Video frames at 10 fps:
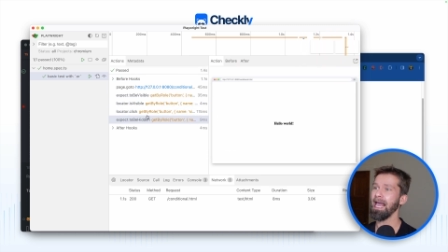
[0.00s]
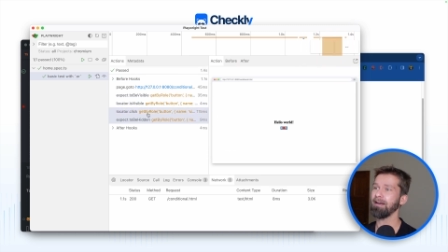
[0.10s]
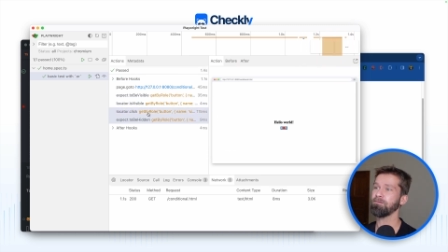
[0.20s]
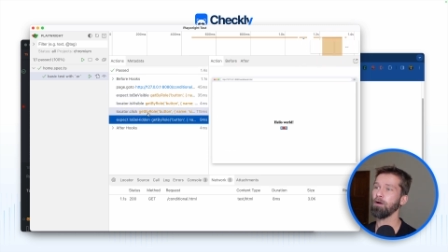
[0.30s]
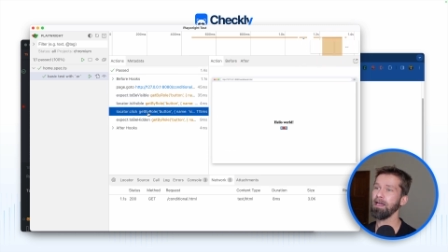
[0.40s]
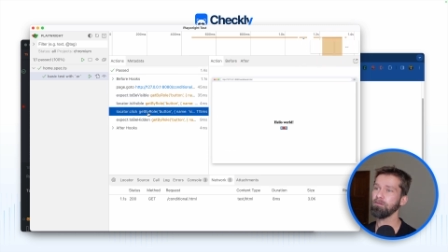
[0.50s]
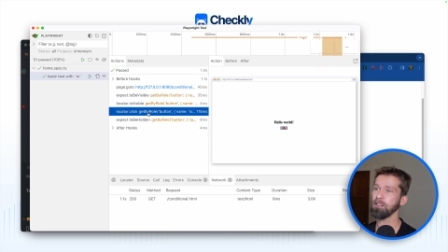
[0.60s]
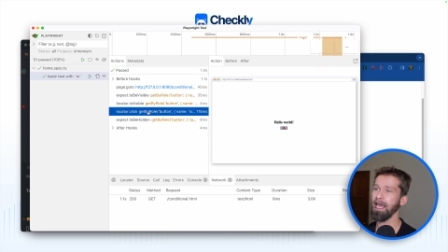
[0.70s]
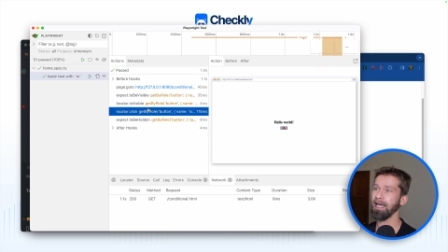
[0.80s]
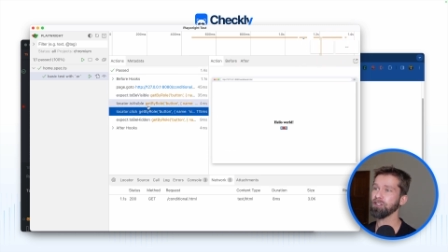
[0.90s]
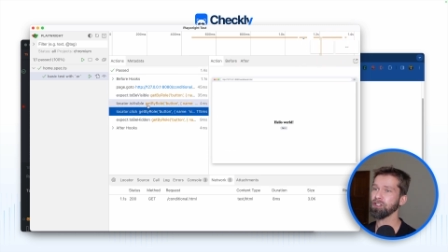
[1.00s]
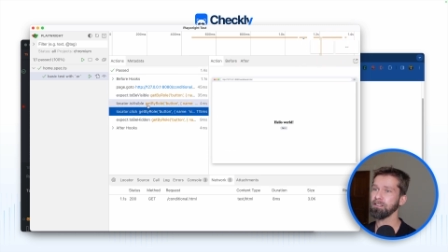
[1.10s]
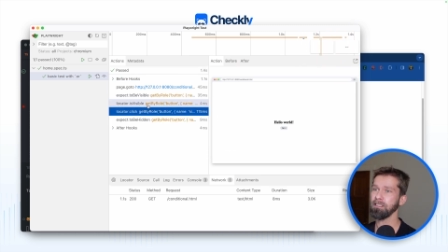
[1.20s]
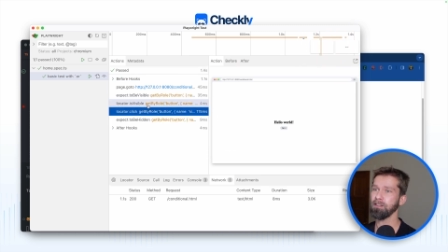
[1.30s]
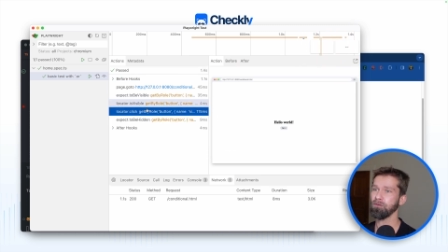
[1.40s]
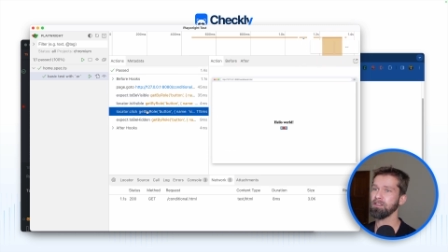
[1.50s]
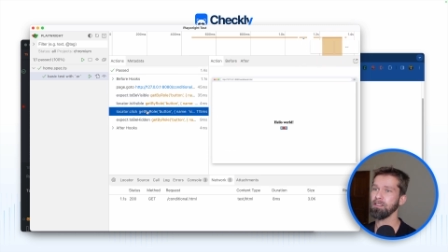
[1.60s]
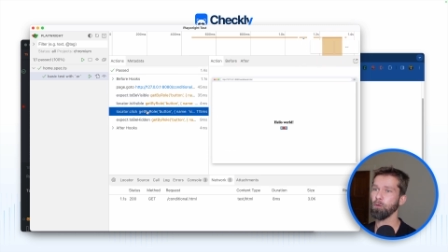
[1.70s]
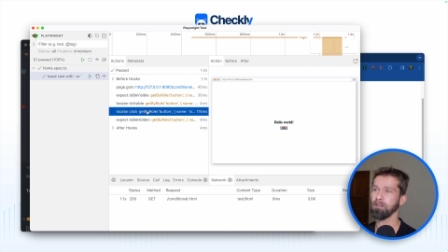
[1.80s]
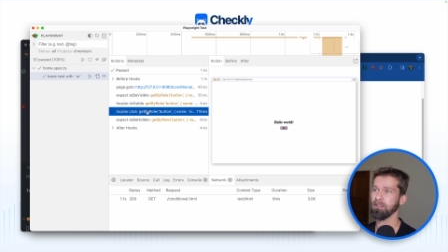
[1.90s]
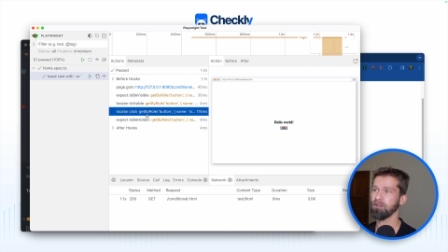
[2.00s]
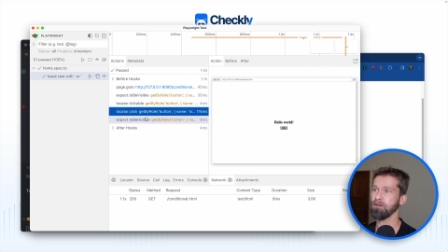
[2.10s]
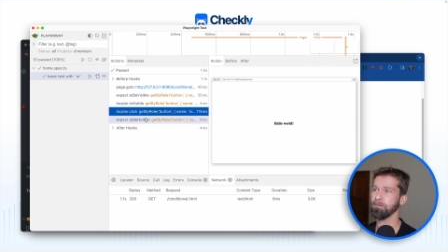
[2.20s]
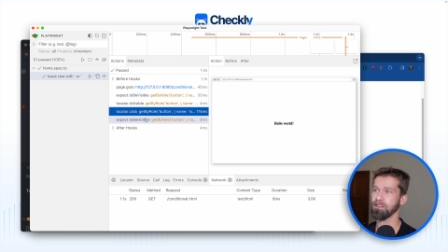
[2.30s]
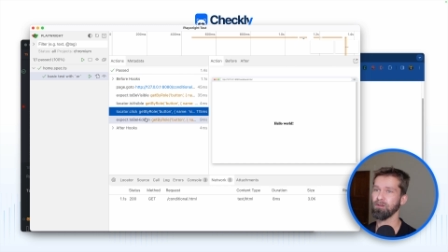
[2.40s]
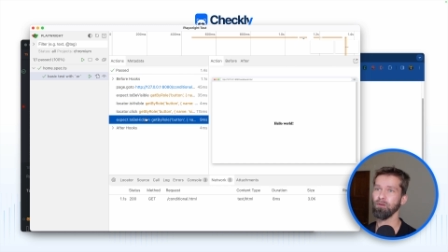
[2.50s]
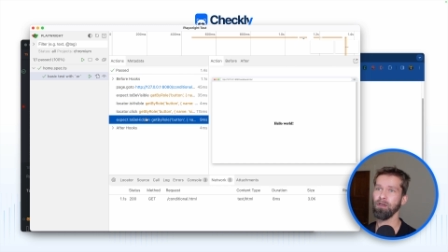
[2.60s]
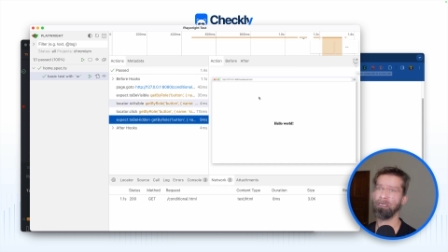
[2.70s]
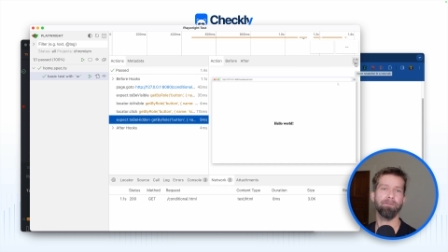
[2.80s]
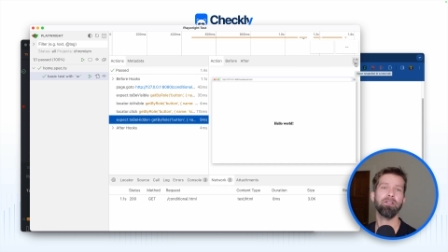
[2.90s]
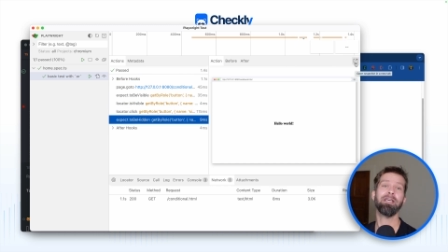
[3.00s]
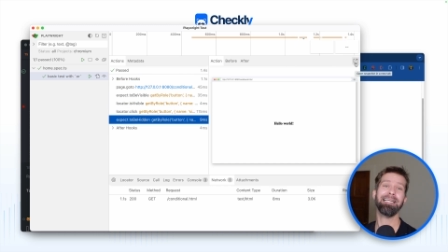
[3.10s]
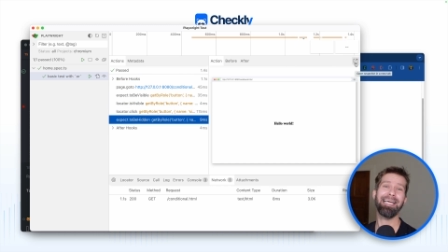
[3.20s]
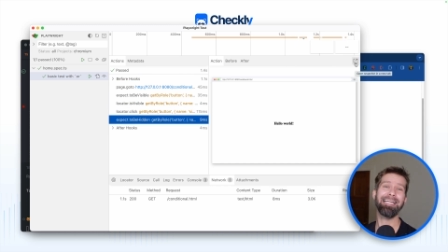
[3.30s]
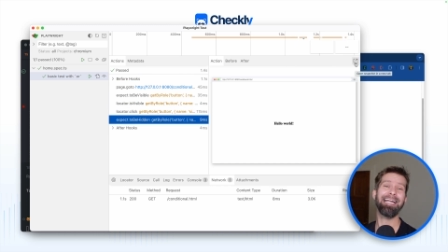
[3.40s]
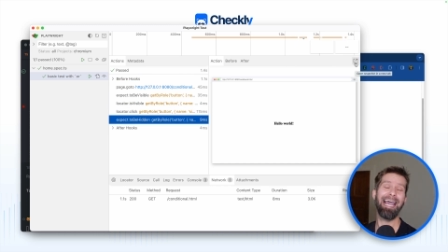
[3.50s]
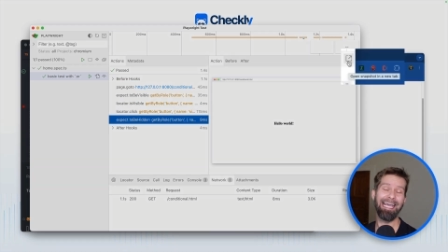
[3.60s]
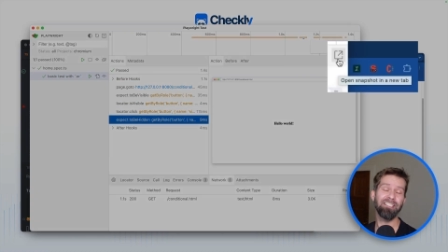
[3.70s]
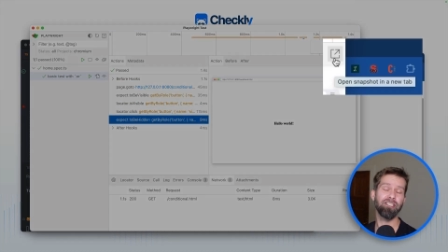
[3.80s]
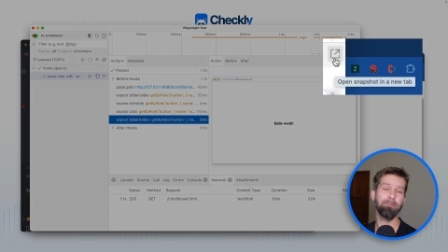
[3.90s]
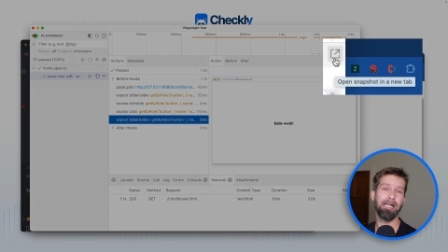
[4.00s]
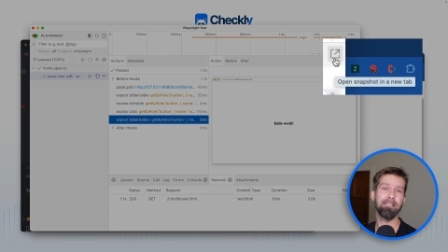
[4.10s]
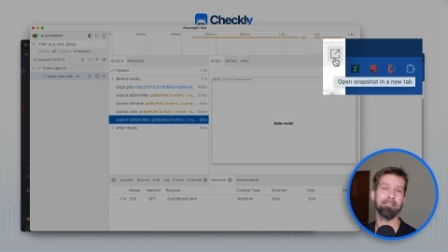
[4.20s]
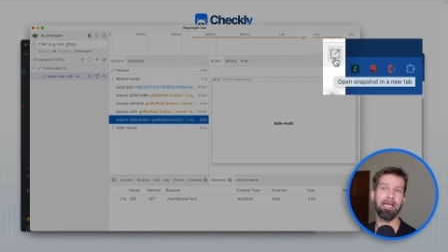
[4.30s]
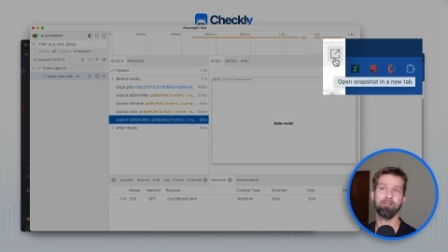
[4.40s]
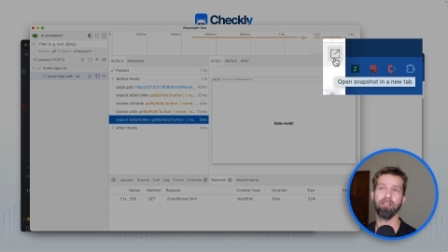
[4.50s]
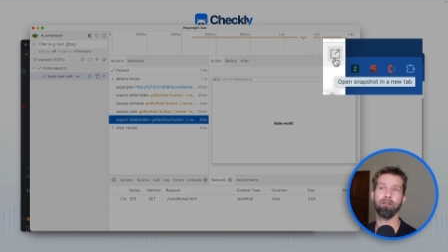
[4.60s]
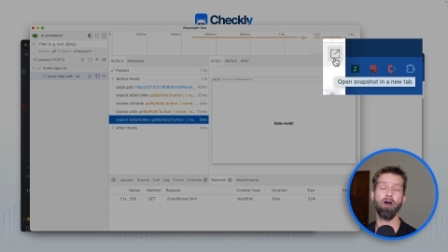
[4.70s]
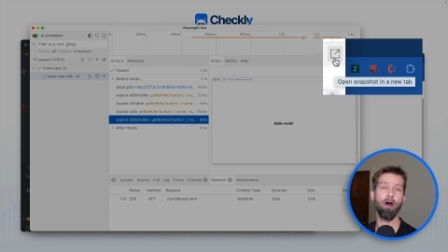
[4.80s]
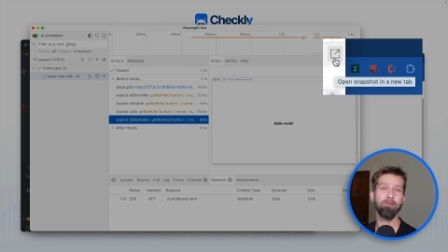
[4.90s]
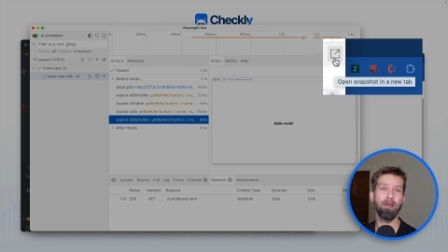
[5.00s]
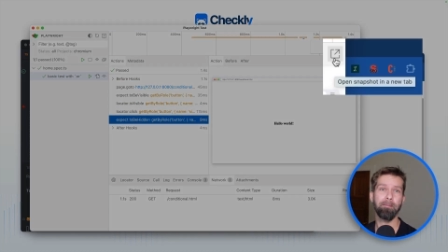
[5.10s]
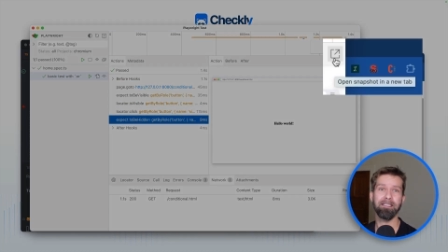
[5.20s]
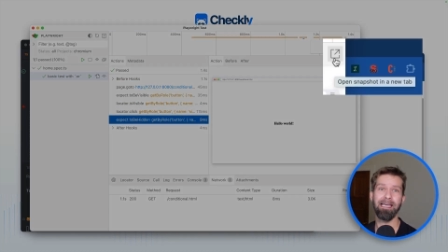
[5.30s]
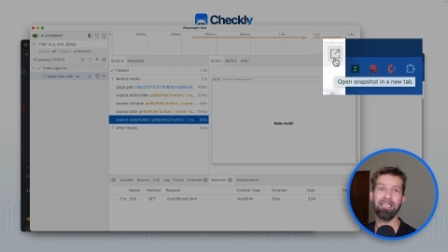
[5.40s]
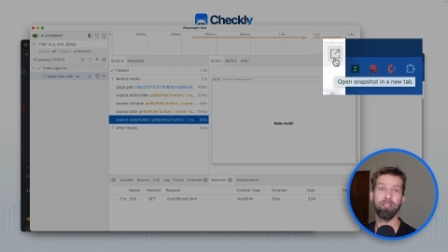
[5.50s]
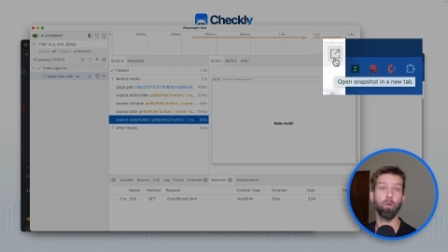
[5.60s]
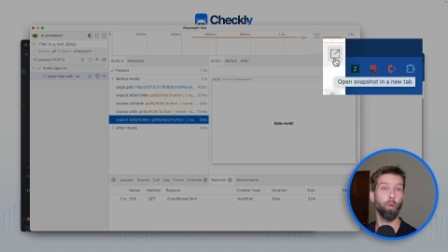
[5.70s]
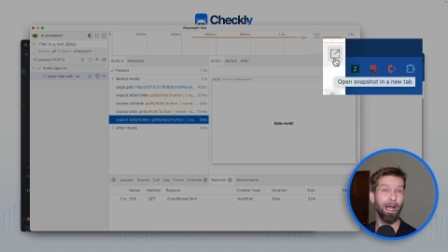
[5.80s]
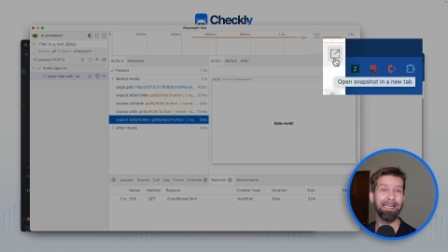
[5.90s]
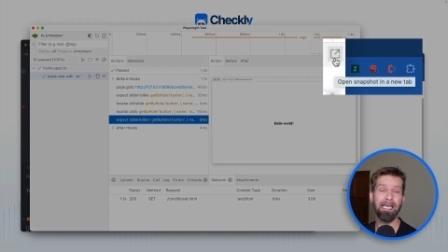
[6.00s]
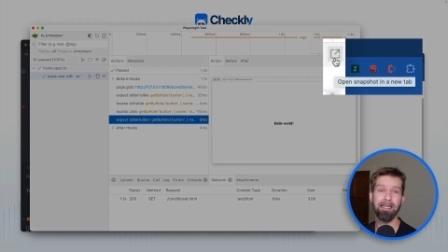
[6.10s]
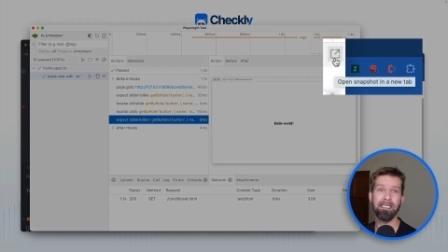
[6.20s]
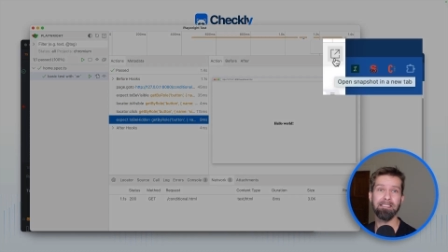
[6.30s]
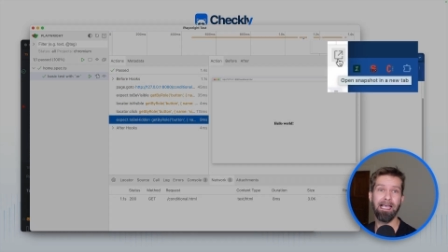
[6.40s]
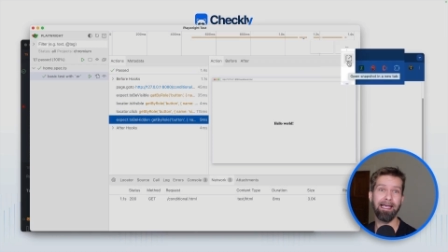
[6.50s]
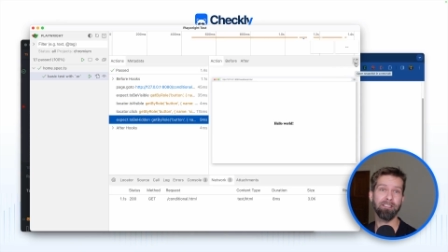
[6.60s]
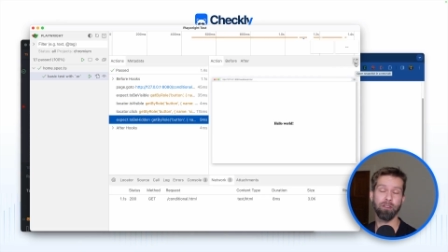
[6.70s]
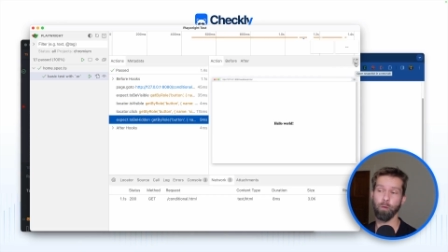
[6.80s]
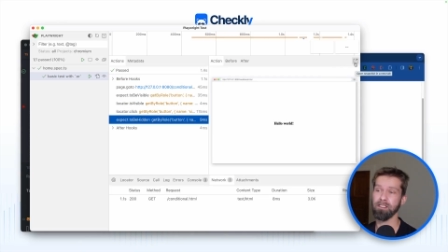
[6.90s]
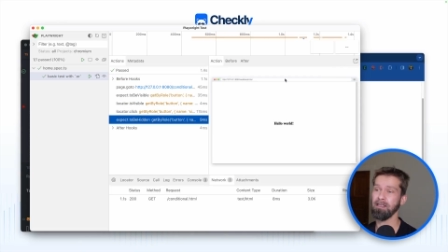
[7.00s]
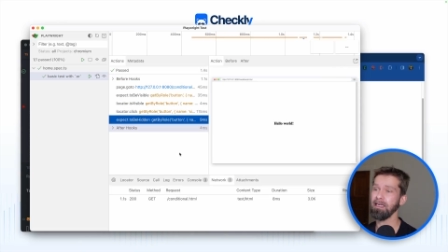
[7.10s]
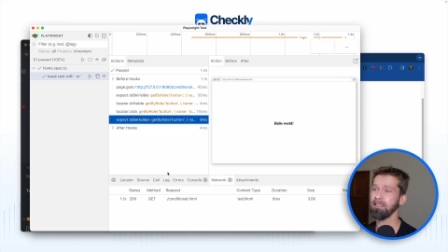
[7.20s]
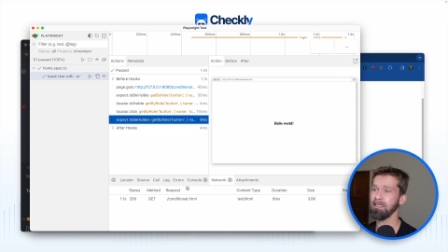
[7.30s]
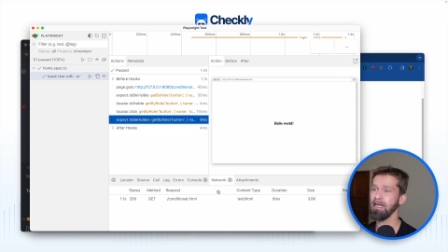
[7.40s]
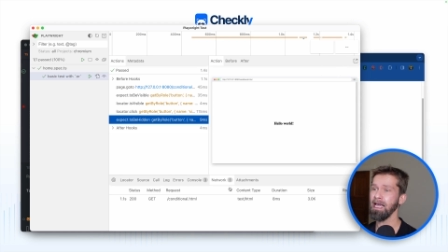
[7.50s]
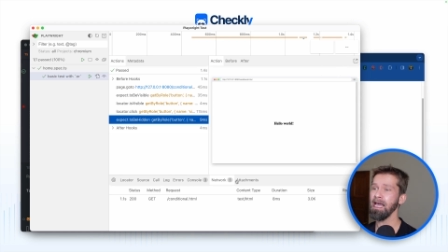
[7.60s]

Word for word: And for every action, you see what the script is doing. You can get an HTML snapshot of your application when this action was taken.